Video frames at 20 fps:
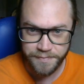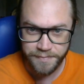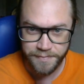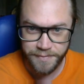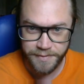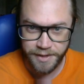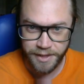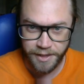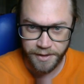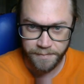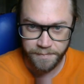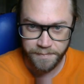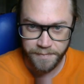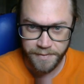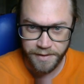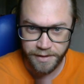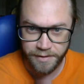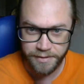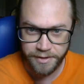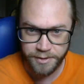Yeah,
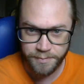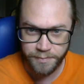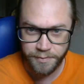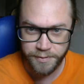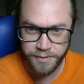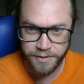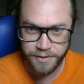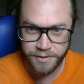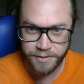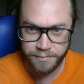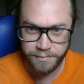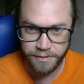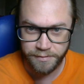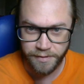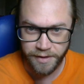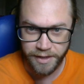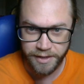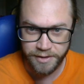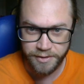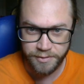at this point we've
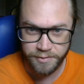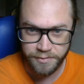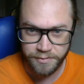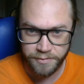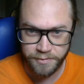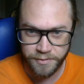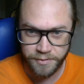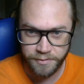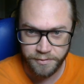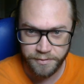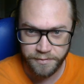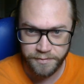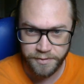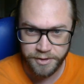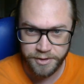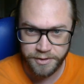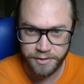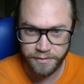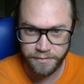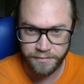handled all of the
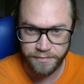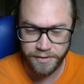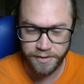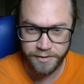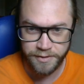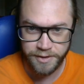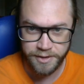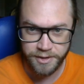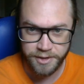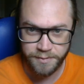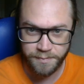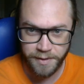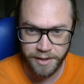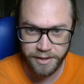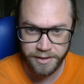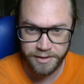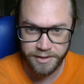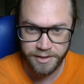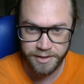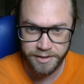stuff I was
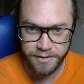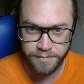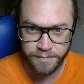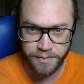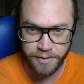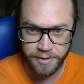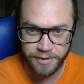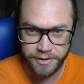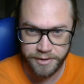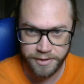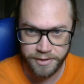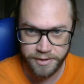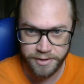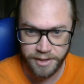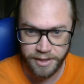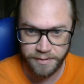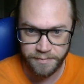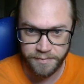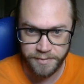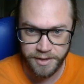expecting, plus
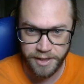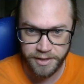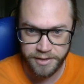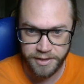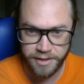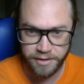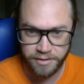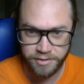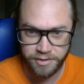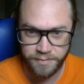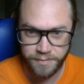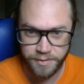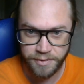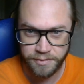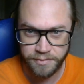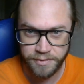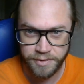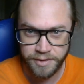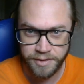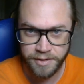get
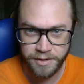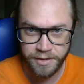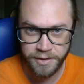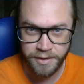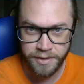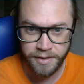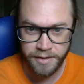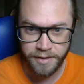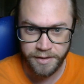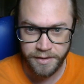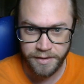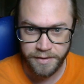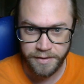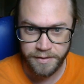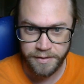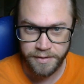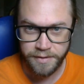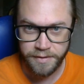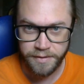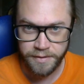attribute.
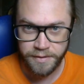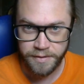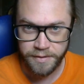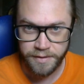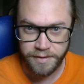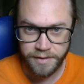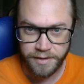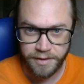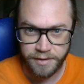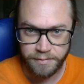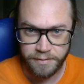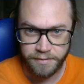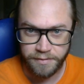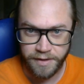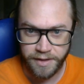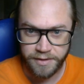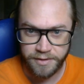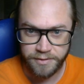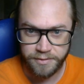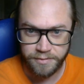We've
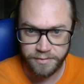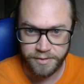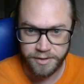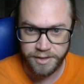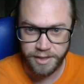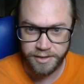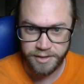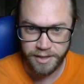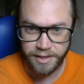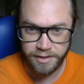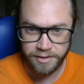handled set